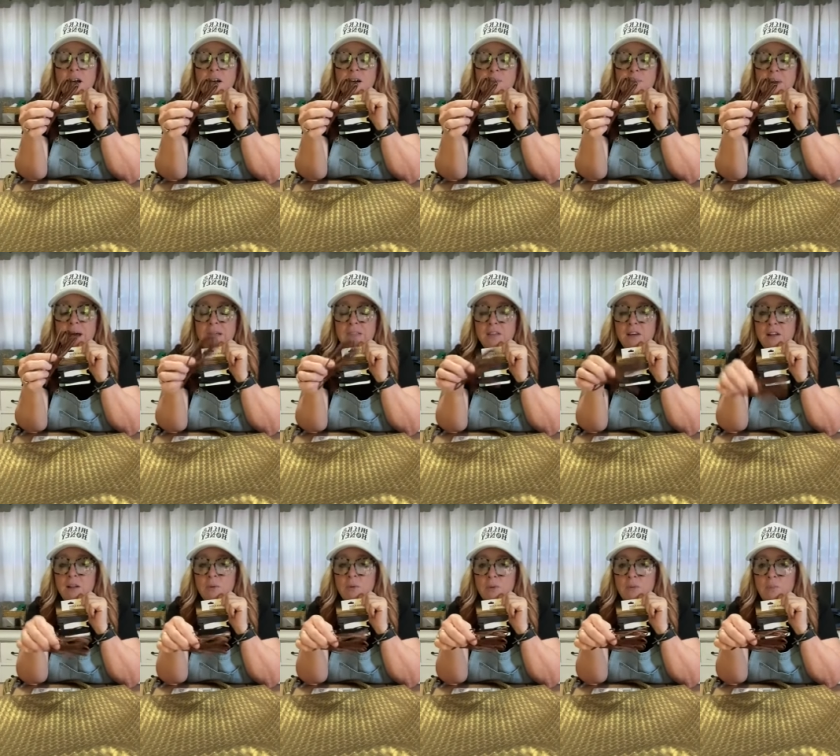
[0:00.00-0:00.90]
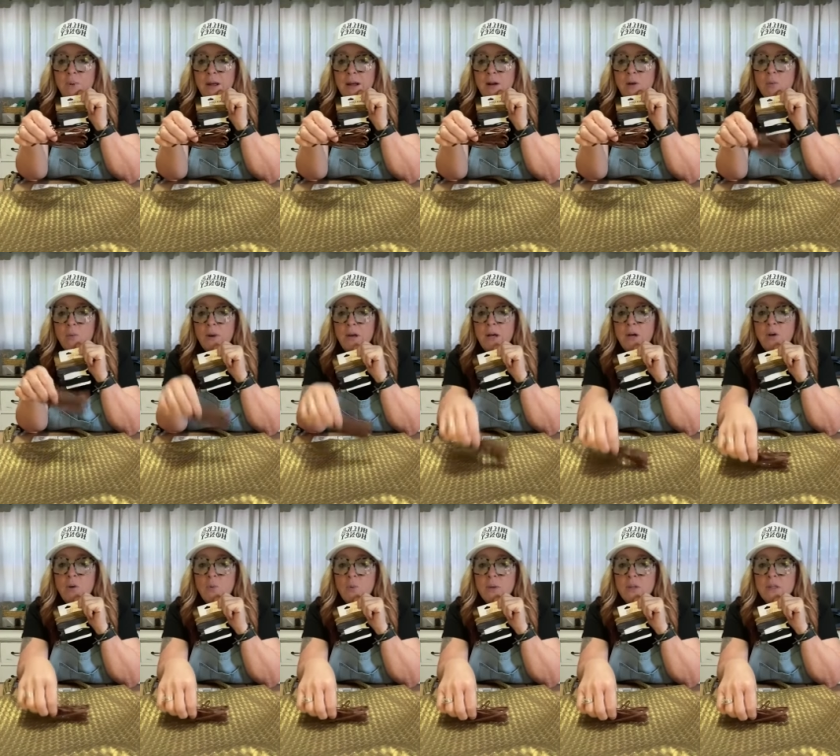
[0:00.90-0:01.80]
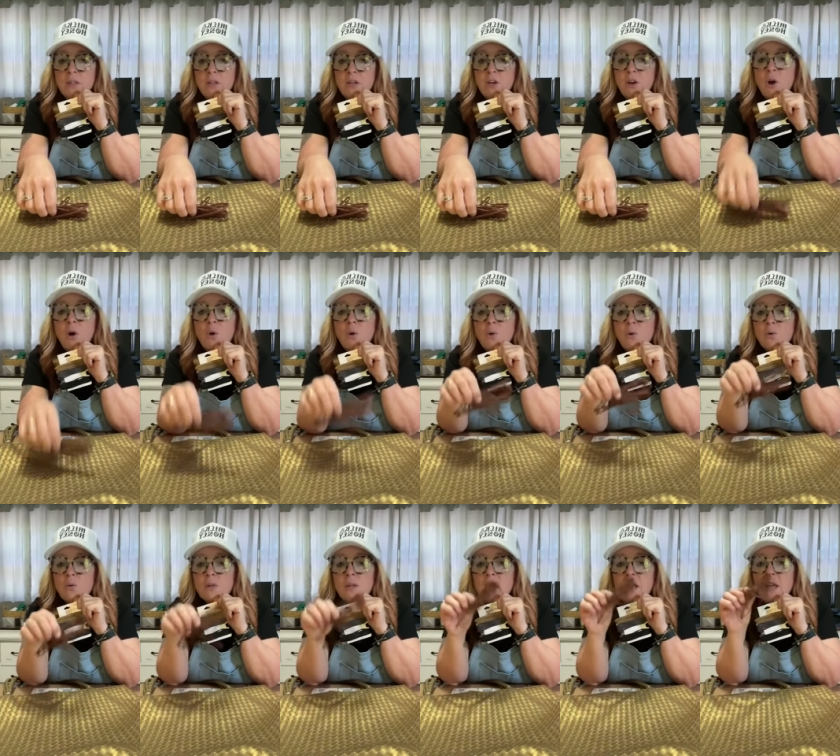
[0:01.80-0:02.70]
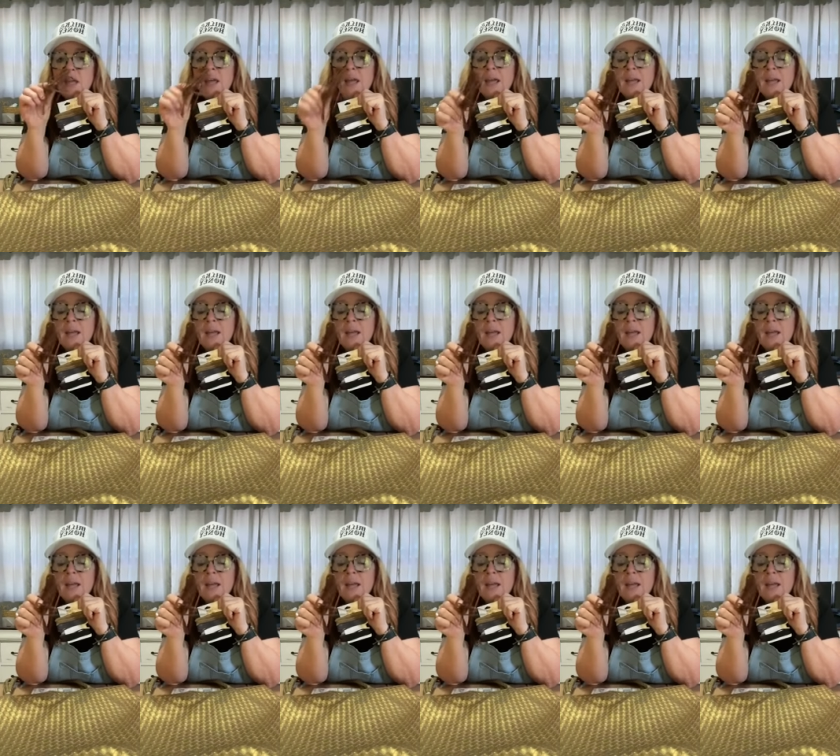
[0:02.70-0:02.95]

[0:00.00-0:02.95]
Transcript: Um, I thought it would pair well with the gold